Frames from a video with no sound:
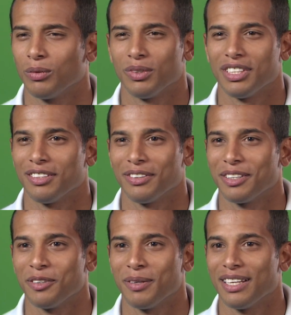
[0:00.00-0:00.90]
What's that? Oh,
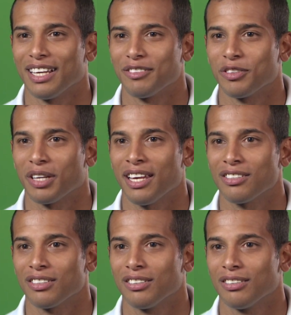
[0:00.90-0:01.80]
you mean like for
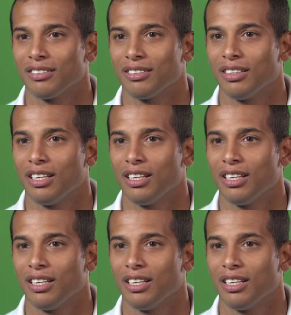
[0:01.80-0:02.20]
cancer? Yeah.